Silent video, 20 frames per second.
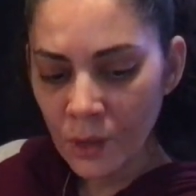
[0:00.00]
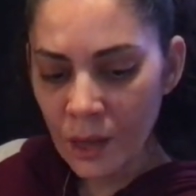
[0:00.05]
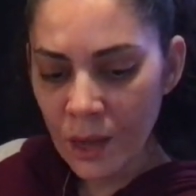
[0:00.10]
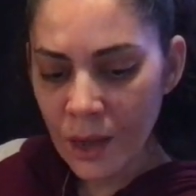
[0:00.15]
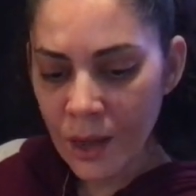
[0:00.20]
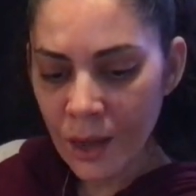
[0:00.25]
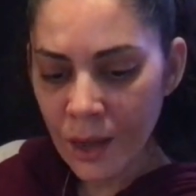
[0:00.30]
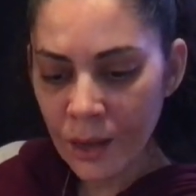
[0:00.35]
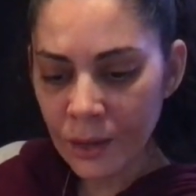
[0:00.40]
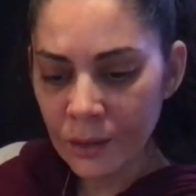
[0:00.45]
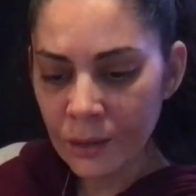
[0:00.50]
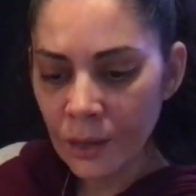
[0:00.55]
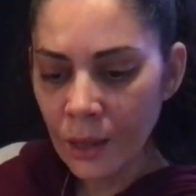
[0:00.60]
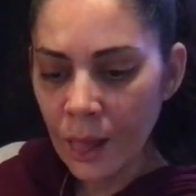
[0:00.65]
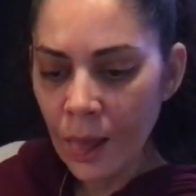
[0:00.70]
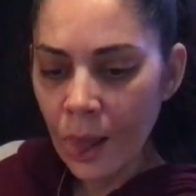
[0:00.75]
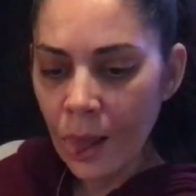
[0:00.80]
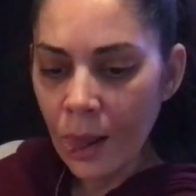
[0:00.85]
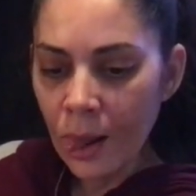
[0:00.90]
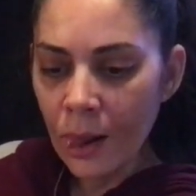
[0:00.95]
and
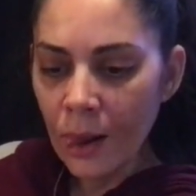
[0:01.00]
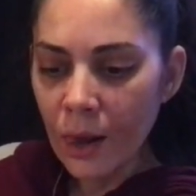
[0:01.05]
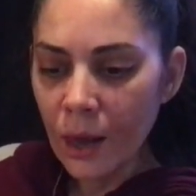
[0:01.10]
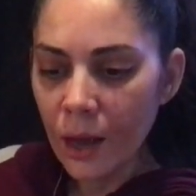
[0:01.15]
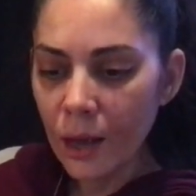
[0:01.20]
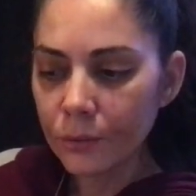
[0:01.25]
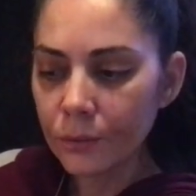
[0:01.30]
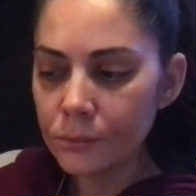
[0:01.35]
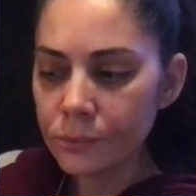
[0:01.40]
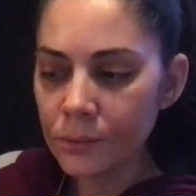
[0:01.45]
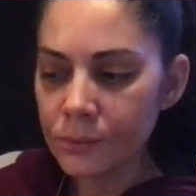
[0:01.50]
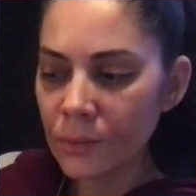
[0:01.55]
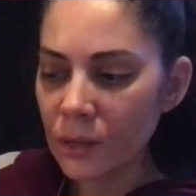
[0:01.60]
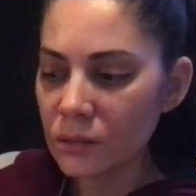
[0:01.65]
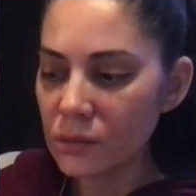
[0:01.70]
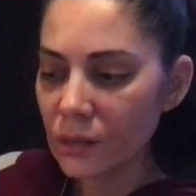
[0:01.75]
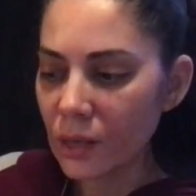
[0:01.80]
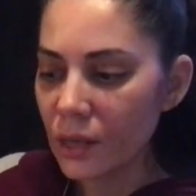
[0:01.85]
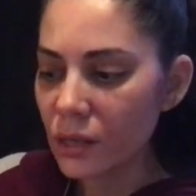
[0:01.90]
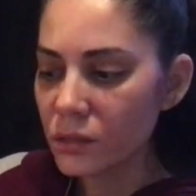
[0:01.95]
I would put my
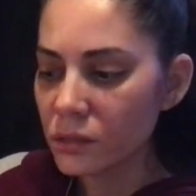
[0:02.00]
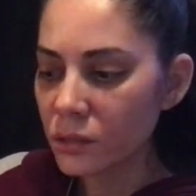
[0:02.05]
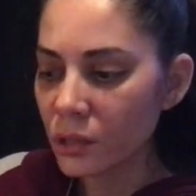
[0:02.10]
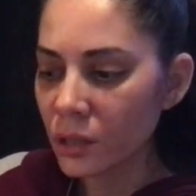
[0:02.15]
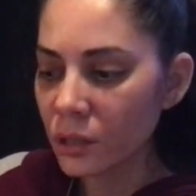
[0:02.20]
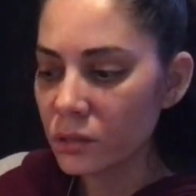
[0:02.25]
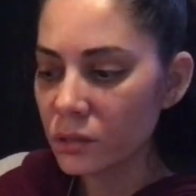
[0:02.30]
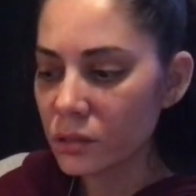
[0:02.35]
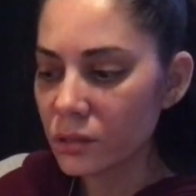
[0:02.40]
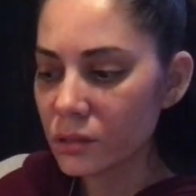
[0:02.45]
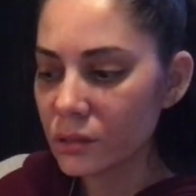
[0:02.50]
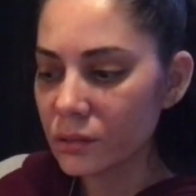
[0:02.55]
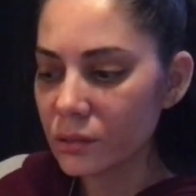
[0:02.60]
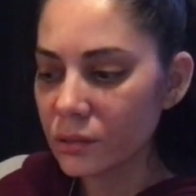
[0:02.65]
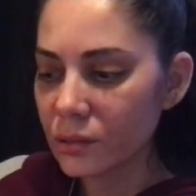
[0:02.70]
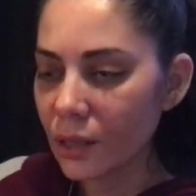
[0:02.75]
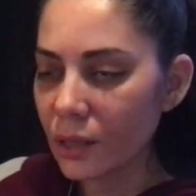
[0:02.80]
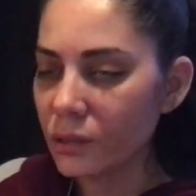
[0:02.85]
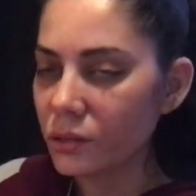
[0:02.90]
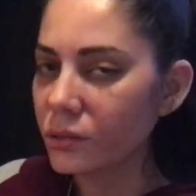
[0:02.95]
skates on just to
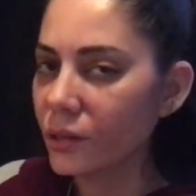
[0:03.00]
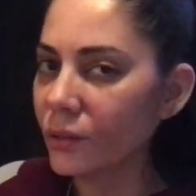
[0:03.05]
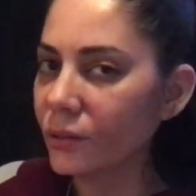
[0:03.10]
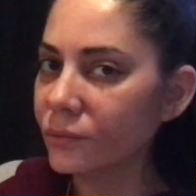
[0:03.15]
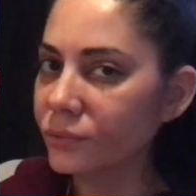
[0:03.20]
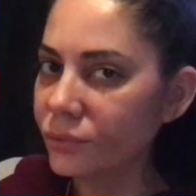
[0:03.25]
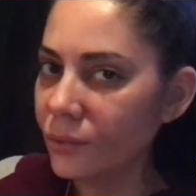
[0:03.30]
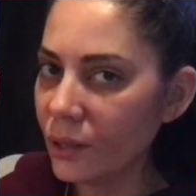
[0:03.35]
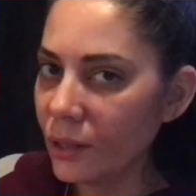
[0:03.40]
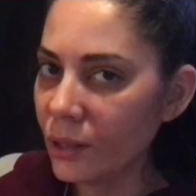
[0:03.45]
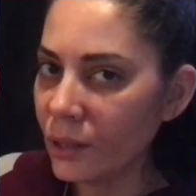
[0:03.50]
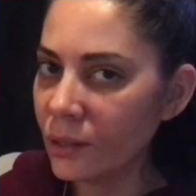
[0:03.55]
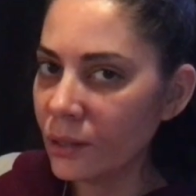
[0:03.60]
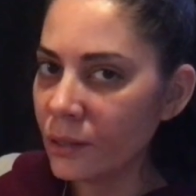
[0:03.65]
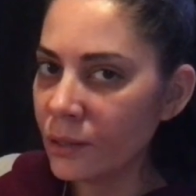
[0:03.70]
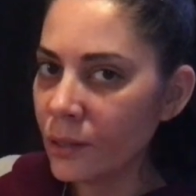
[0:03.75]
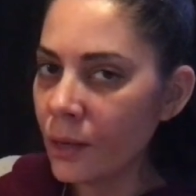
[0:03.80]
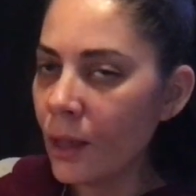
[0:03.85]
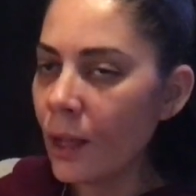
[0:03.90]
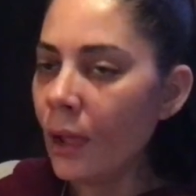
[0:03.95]
like try to fit
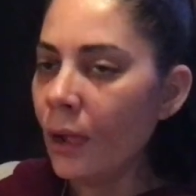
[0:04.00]
in,